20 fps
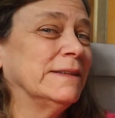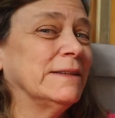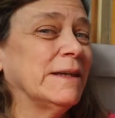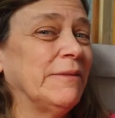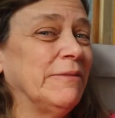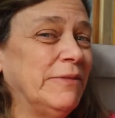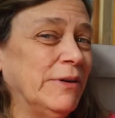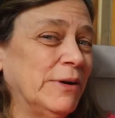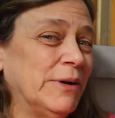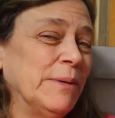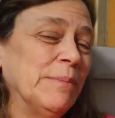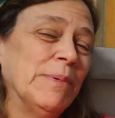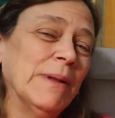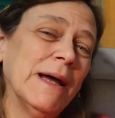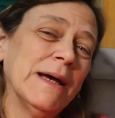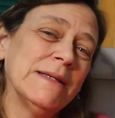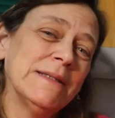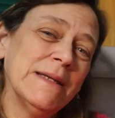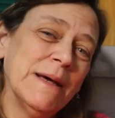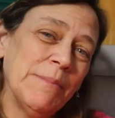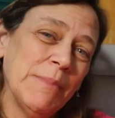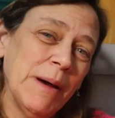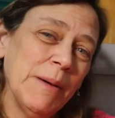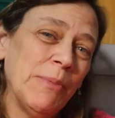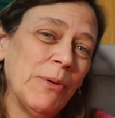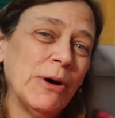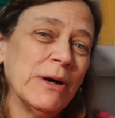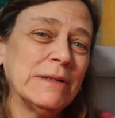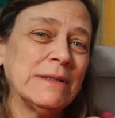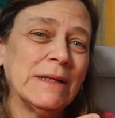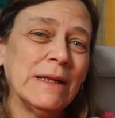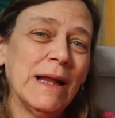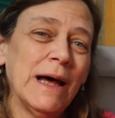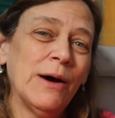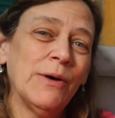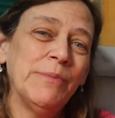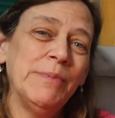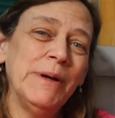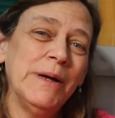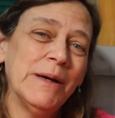I'm very blessed that my boss
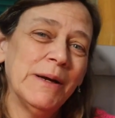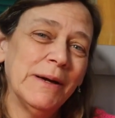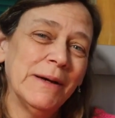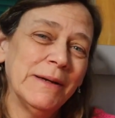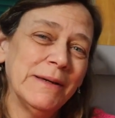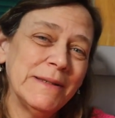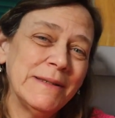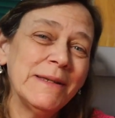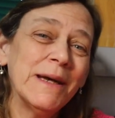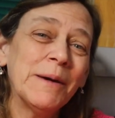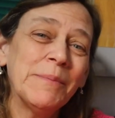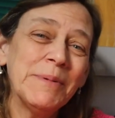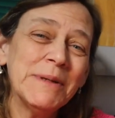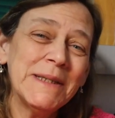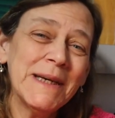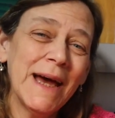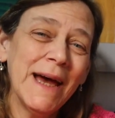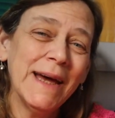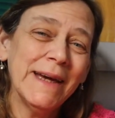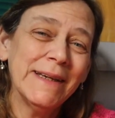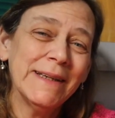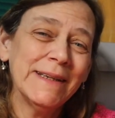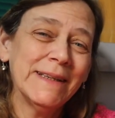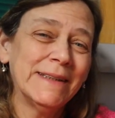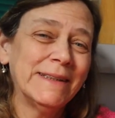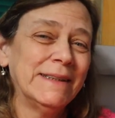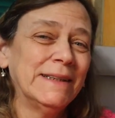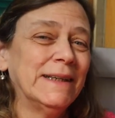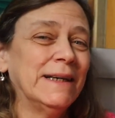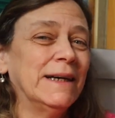allowed me to set up a tank.